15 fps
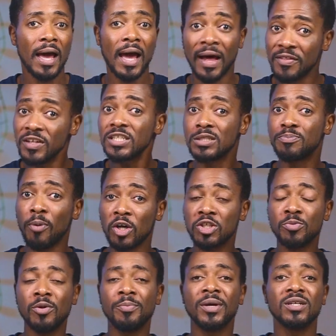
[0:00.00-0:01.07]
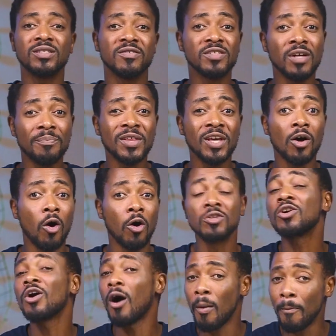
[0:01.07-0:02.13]
And this is possible because of something
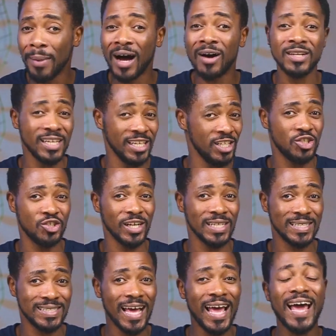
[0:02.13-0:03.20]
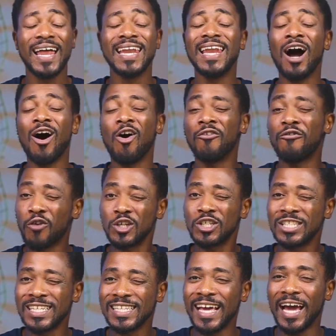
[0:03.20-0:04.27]
called compound interest. Now,
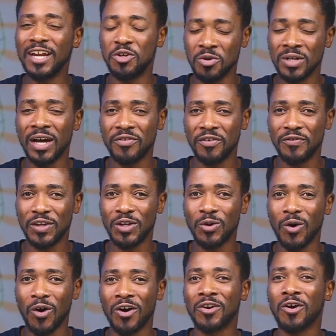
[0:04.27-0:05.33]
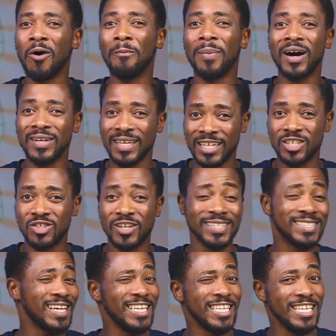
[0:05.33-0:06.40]
unfortunately, I don't have a video on compound
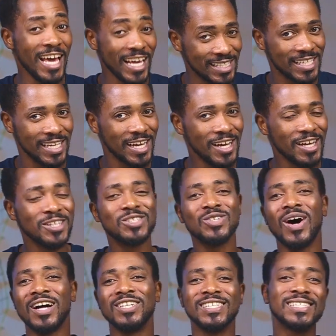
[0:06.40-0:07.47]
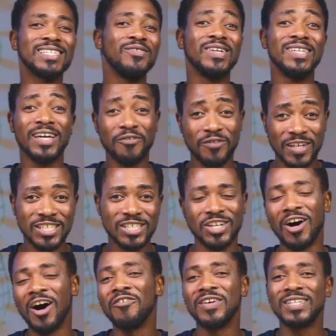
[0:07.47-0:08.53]
interest yet, so I'll just leave a definition
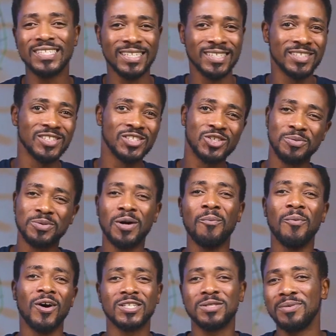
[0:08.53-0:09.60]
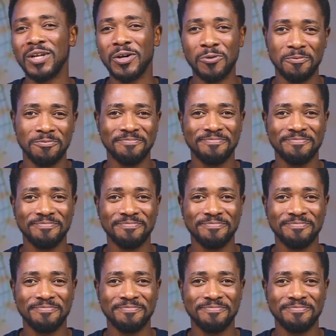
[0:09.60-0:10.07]
of it in the description box below.